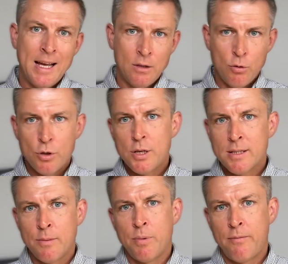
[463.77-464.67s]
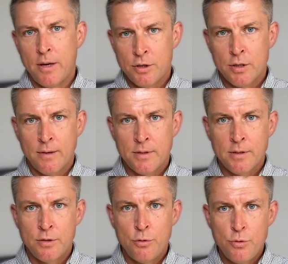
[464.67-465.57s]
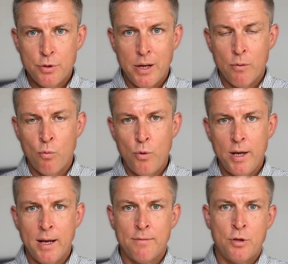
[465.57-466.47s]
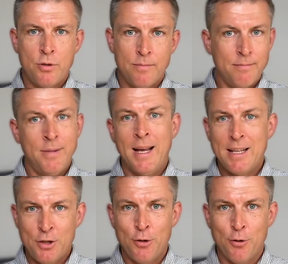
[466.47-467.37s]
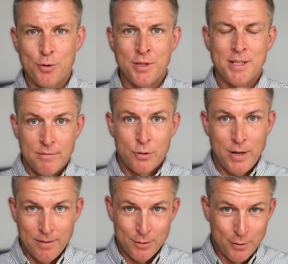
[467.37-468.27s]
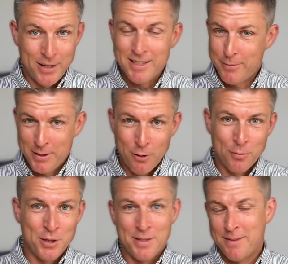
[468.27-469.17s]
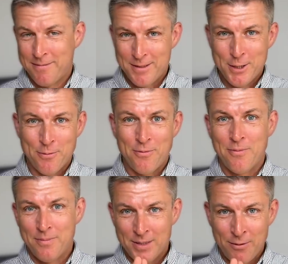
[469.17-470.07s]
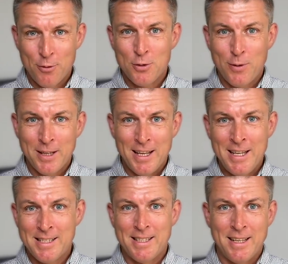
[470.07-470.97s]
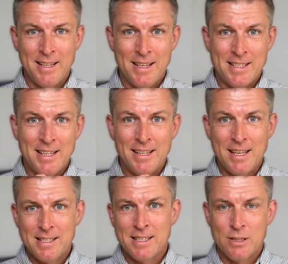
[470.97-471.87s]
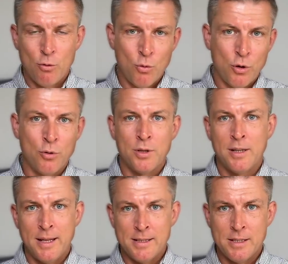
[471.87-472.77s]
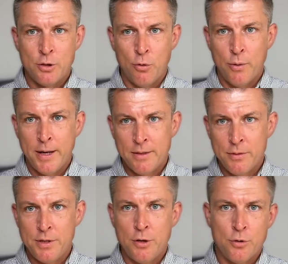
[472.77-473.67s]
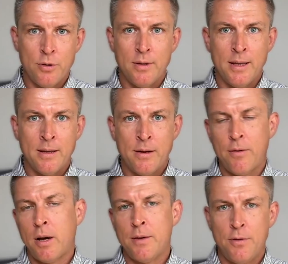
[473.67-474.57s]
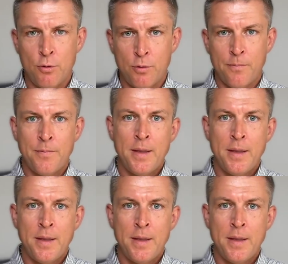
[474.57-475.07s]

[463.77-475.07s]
And to adjust imperfections after the surgery, we have, to, again, two options. Three, sorry, three options. So the first one is, uh, let's say, glasses or contact lenses to correct residual uh, refractive error.